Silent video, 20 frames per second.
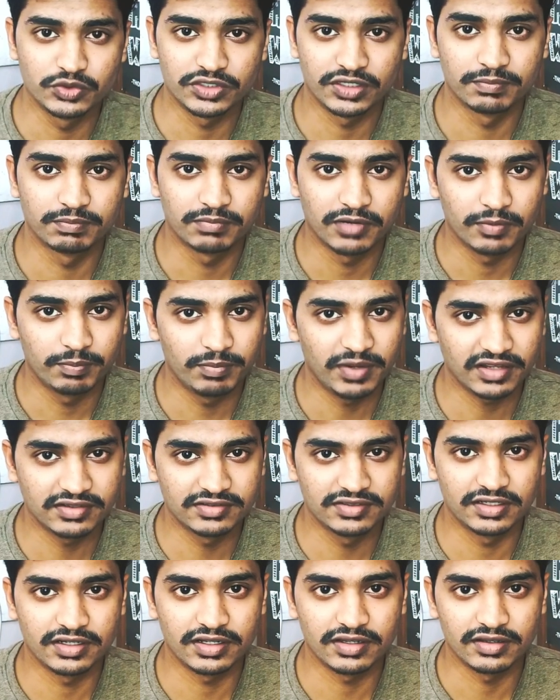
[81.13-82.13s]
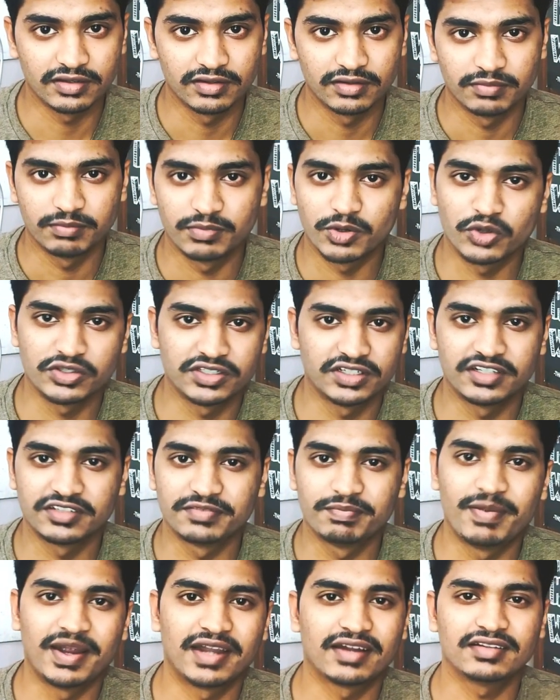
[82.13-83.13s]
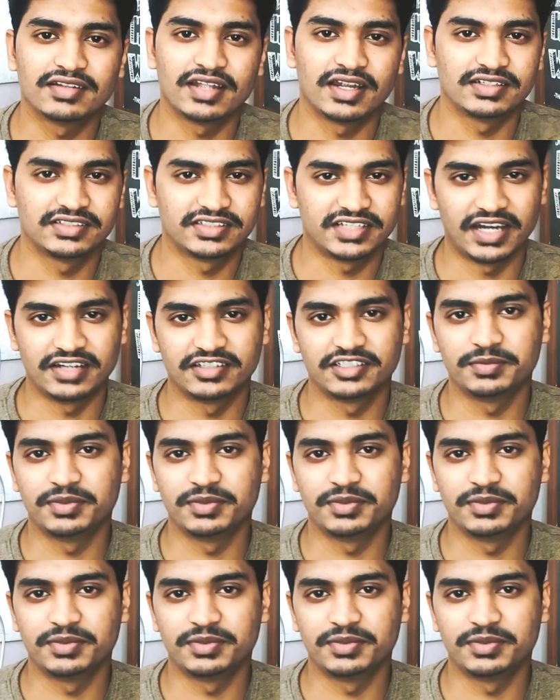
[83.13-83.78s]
Perplexity because it is better than ChatGPT